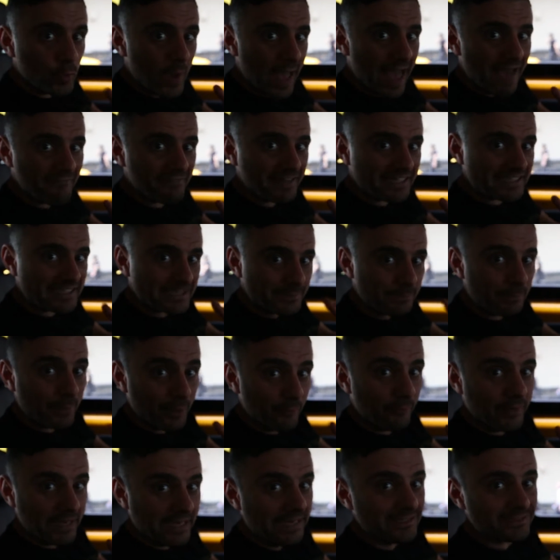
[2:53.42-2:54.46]
You have
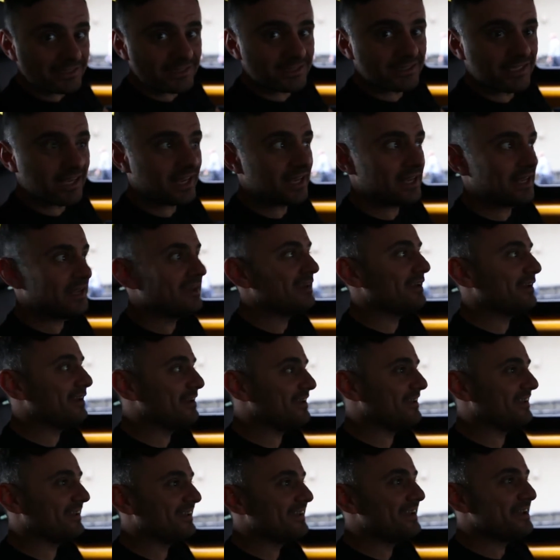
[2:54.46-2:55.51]
experience.
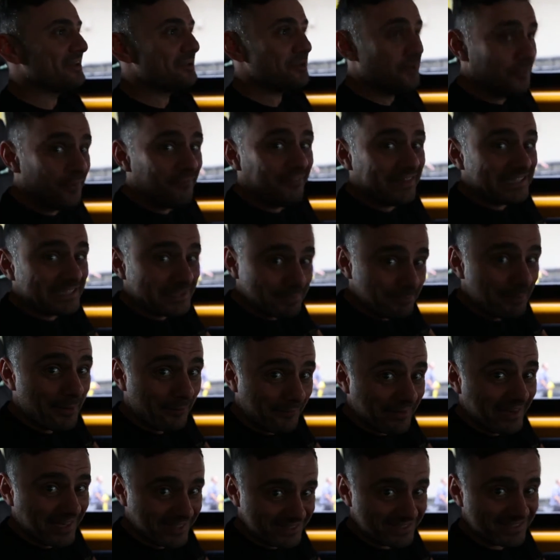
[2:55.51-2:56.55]
You have
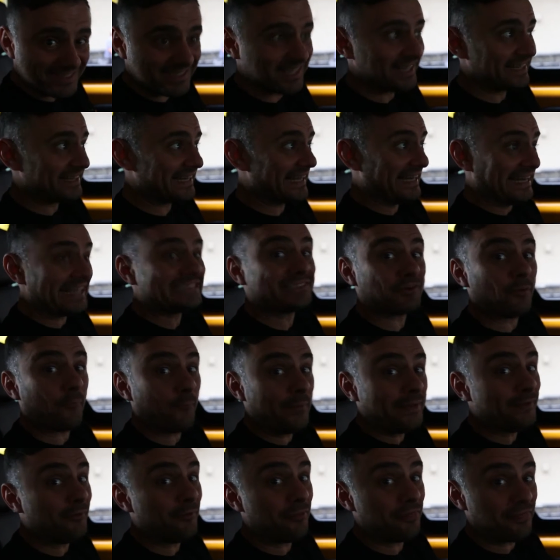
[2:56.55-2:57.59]
experience. Like, that's a
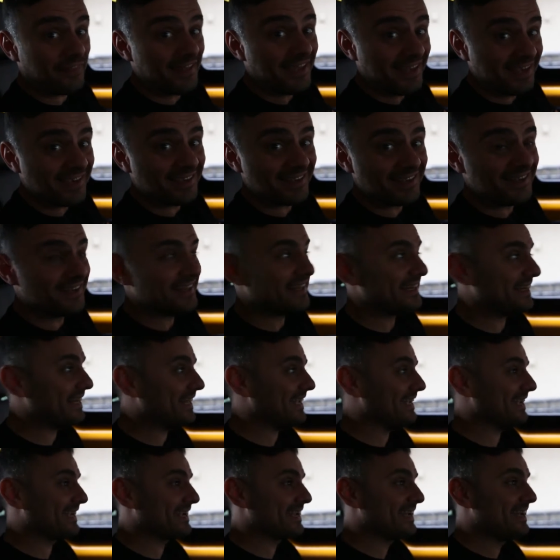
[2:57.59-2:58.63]
real thing.
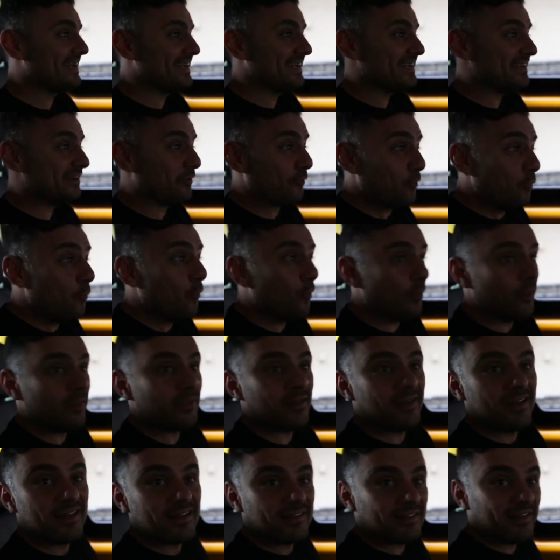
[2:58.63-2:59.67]
Like,
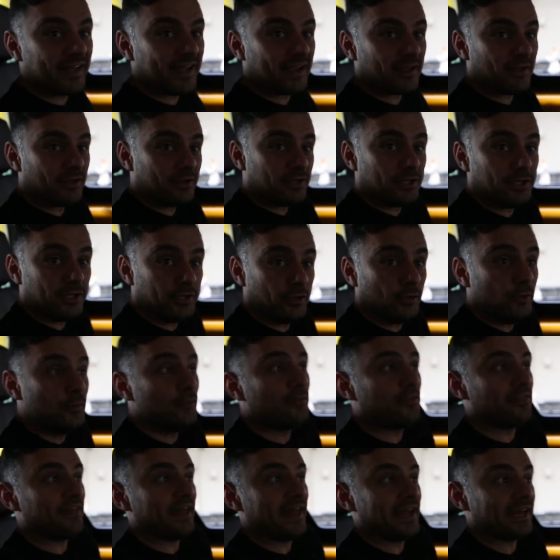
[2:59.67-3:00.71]
cool. Like,
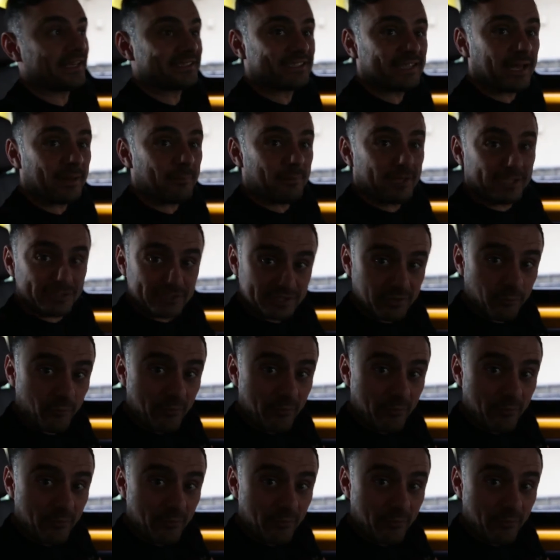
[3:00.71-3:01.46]
youth and excitement is